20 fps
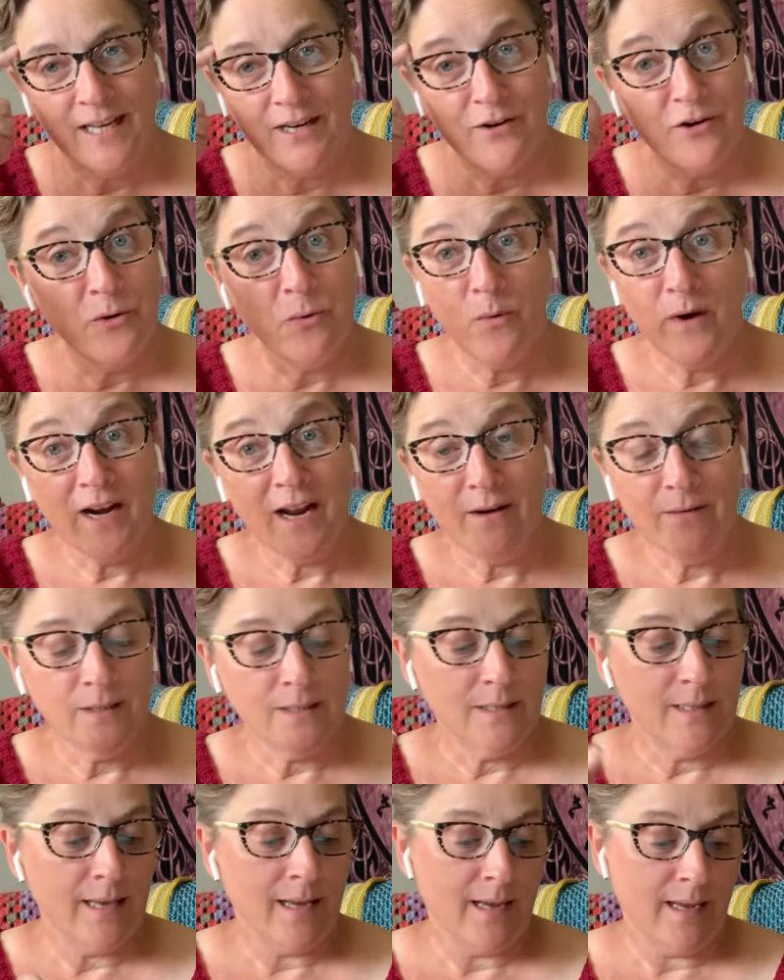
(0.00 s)
I don't know what I was
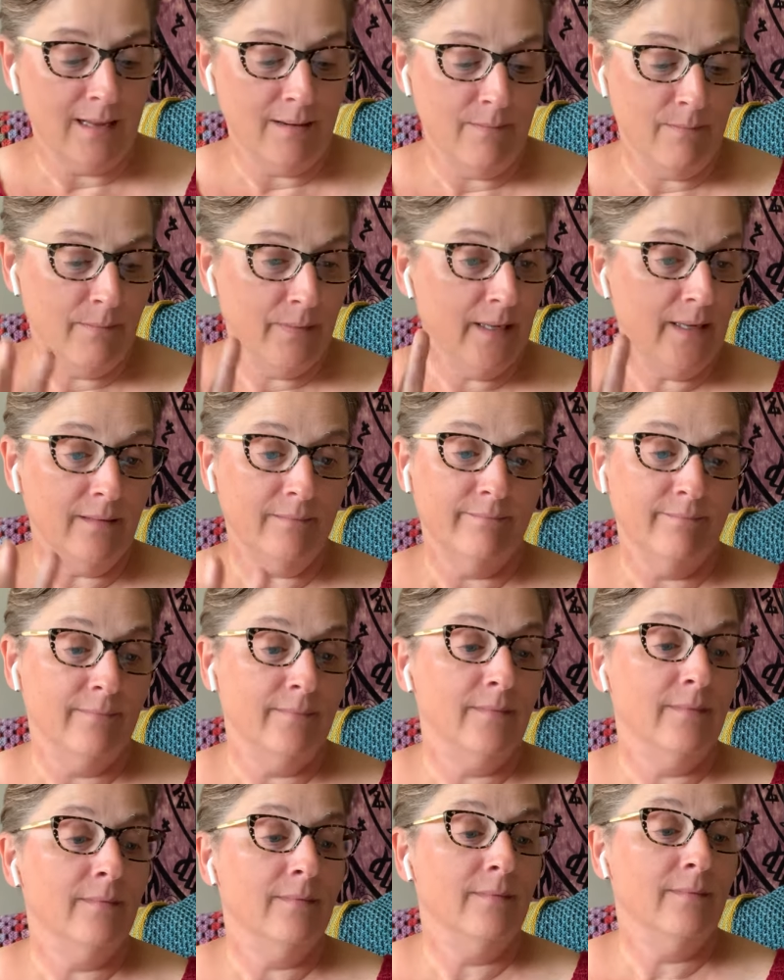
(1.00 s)
thinking, but
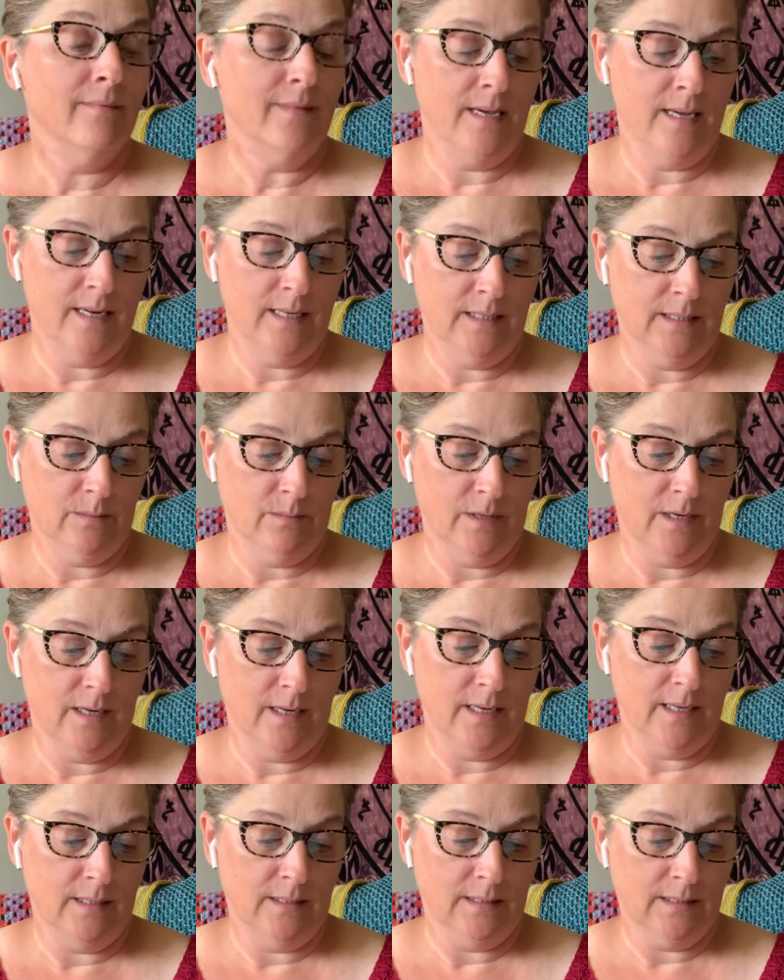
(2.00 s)
it is what it
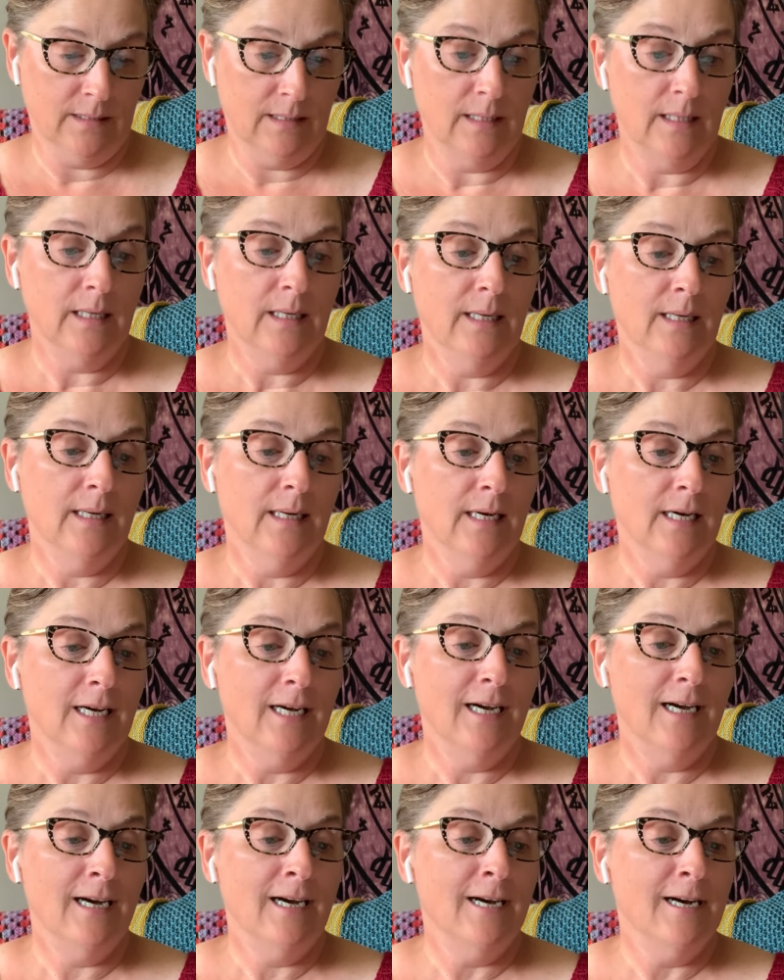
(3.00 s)
is.
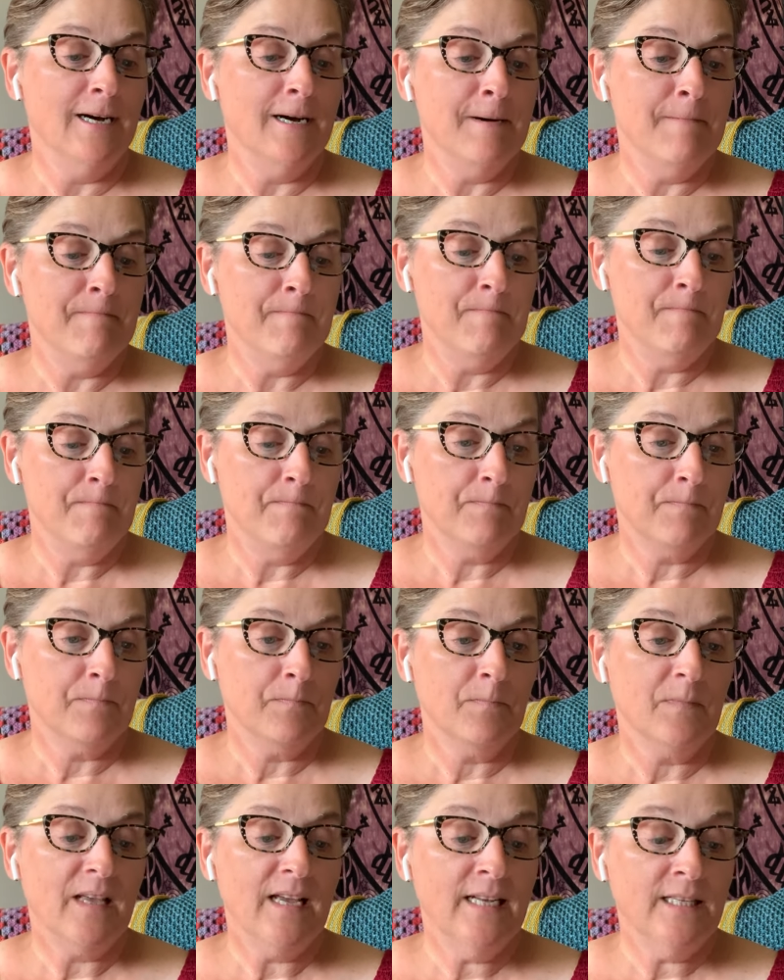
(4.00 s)
Um,
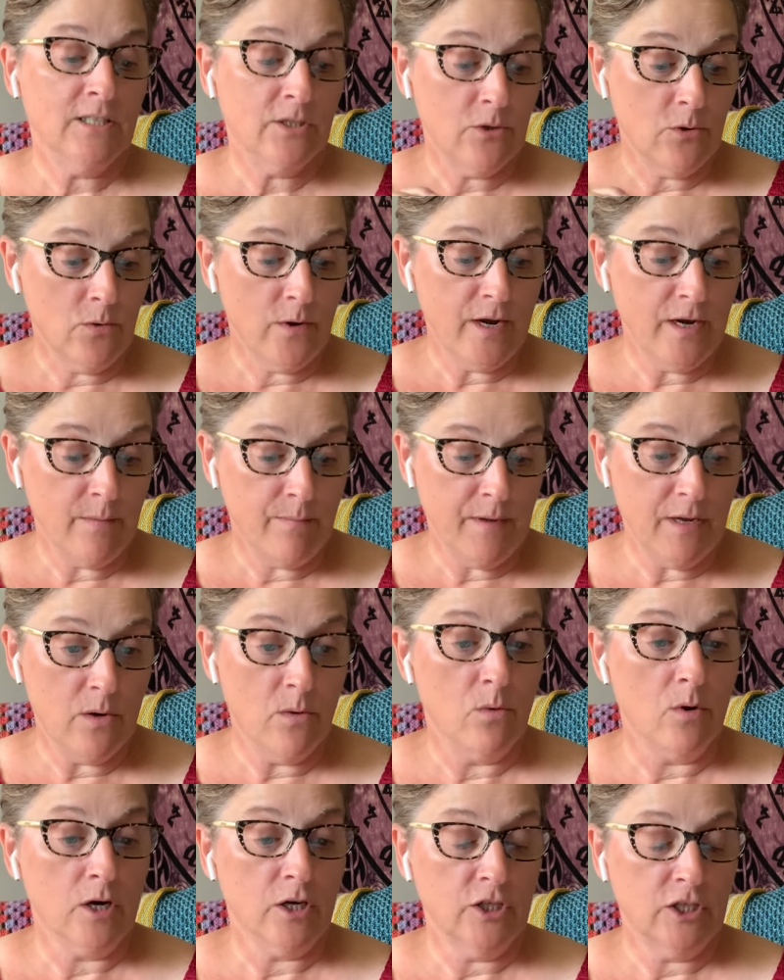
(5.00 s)
it's going to be
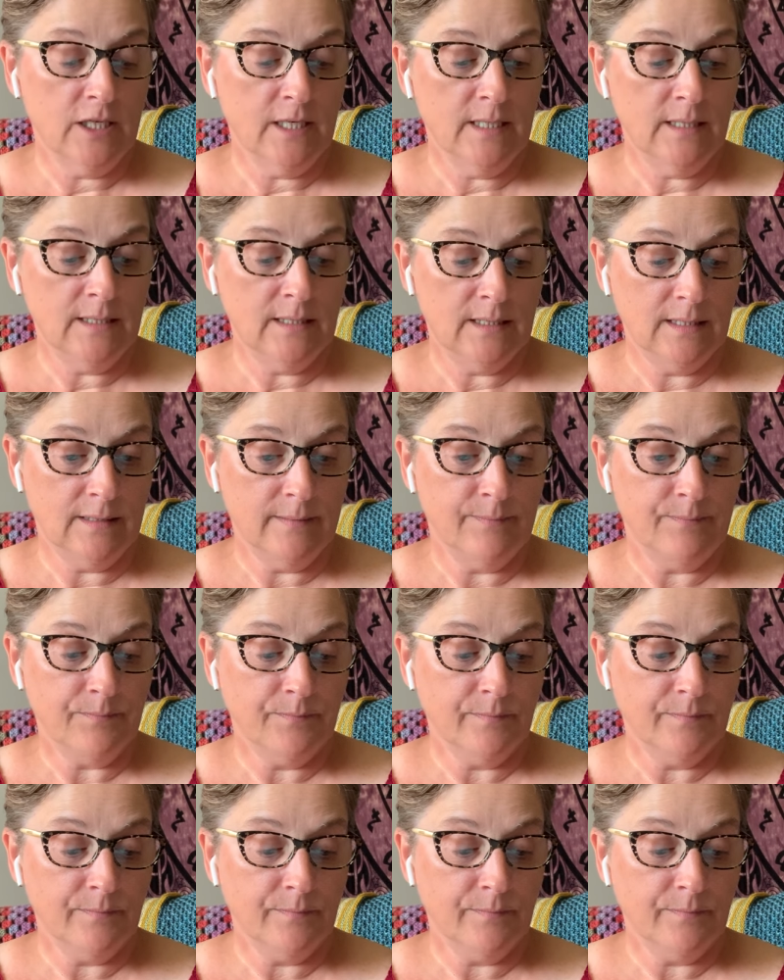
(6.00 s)
gorgeous.